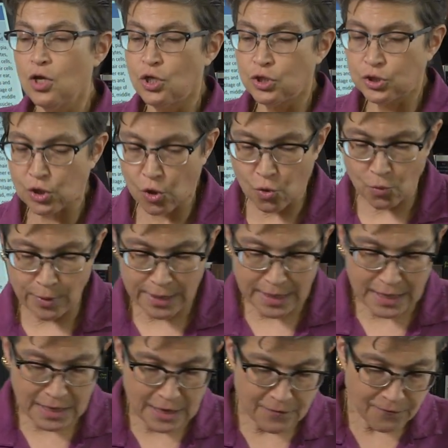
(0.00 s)
So
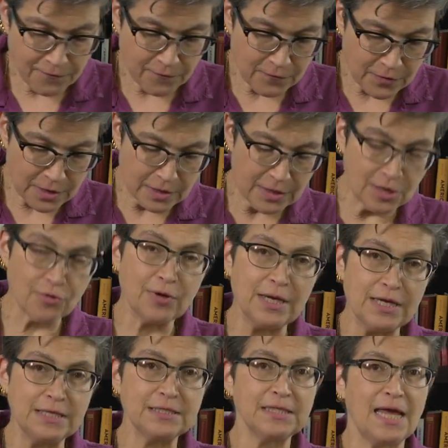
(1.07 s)
if there
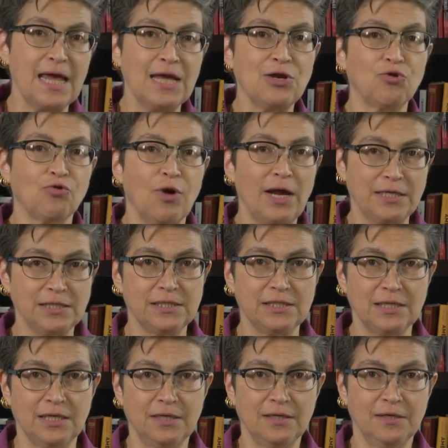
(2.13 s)
is a
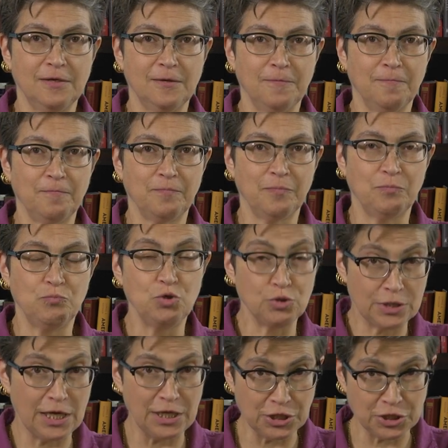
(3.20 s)
crest
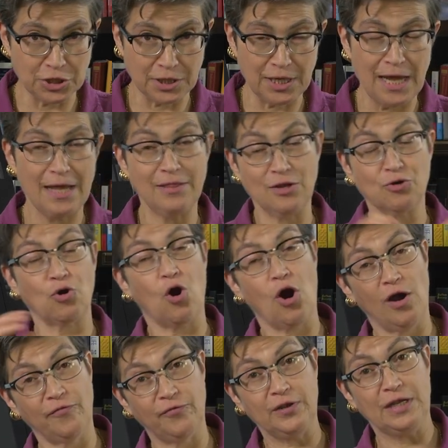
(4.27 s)
mutation, and there
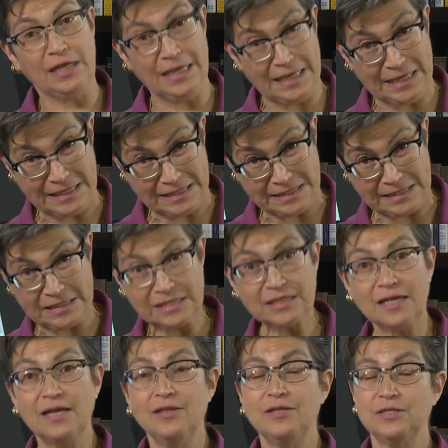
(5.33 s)
often is,
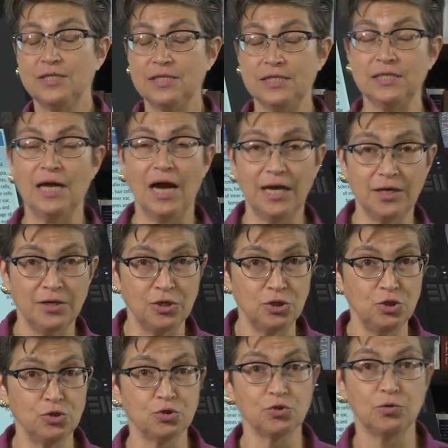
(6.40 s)
this is not an
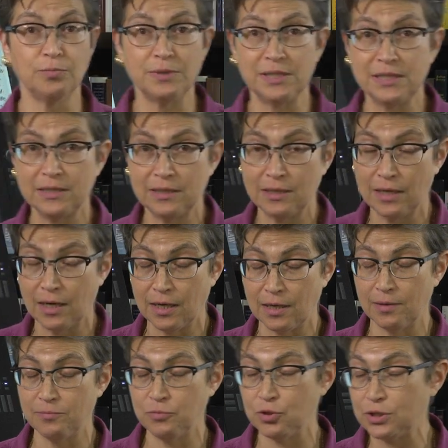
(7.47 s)
unusual
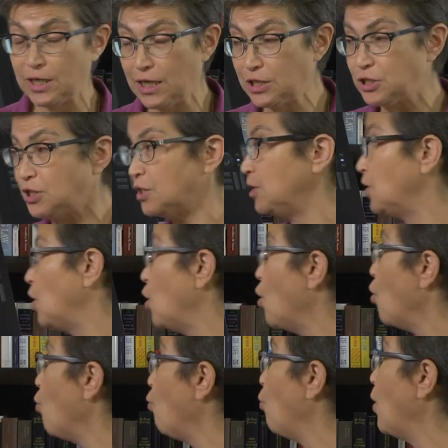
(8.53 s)
uh, mutation,
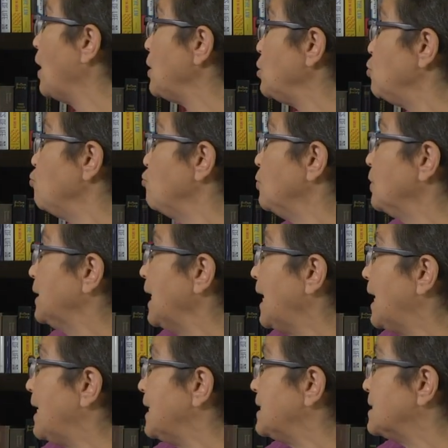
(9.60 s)
what you will
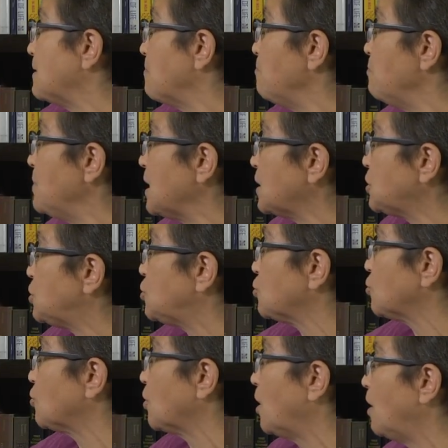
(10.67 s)
get is a
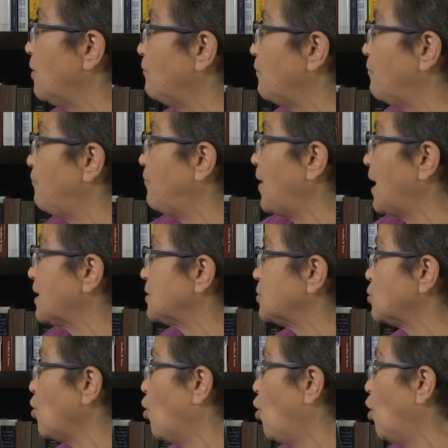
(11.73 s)
mixture of
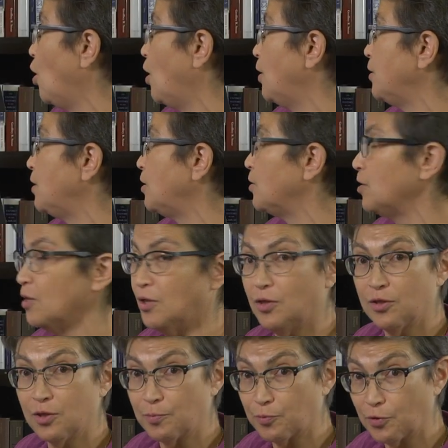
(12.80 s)
effects on
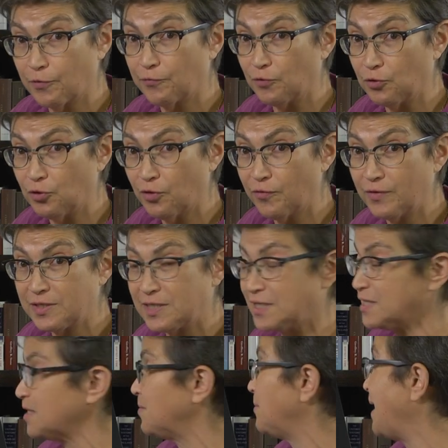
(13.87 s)
the peripheral nervous
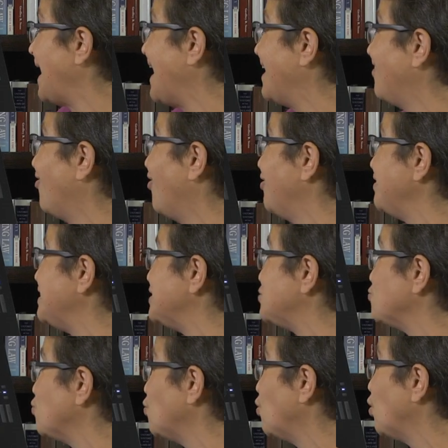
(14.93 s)
system and on these